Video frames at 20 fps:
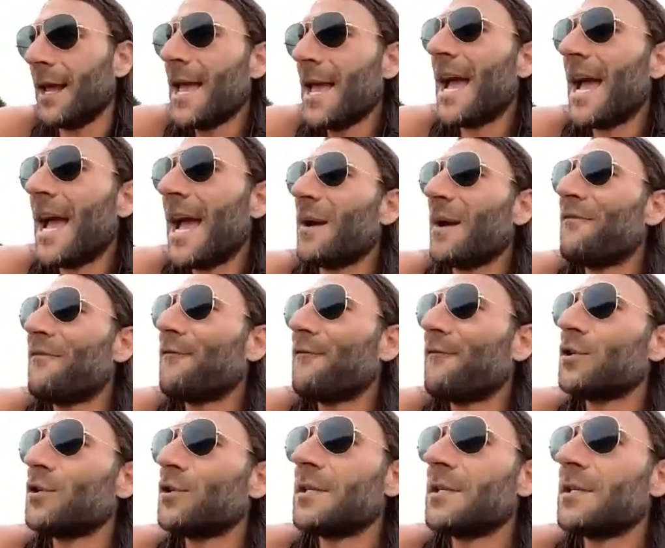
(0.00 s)
had my
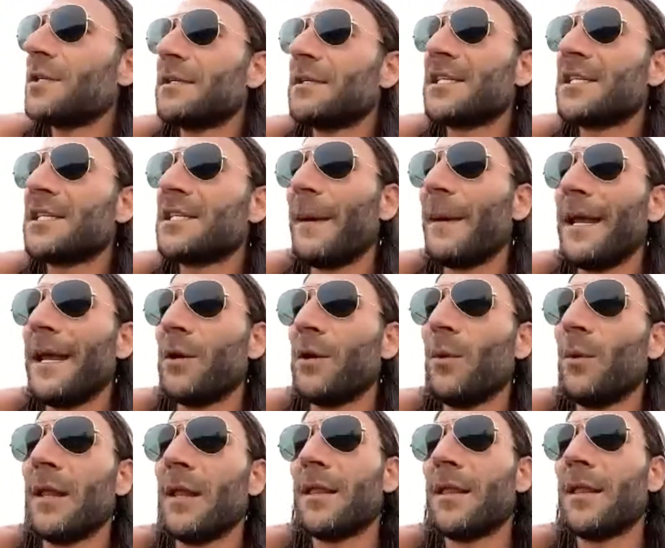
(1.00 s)
first spate
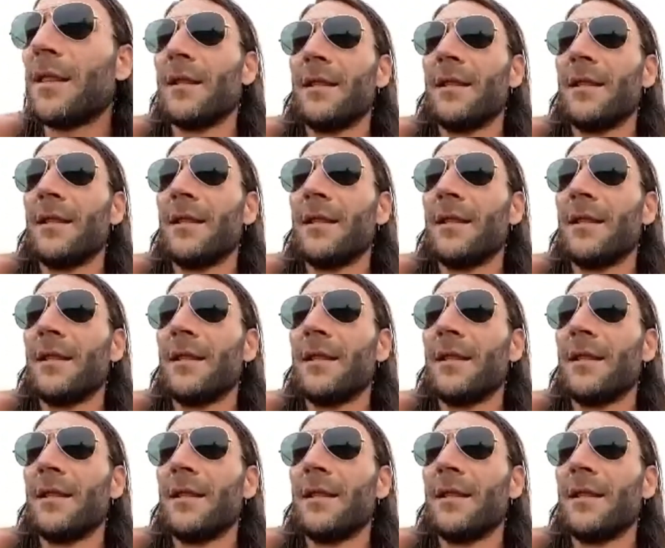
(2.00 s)
with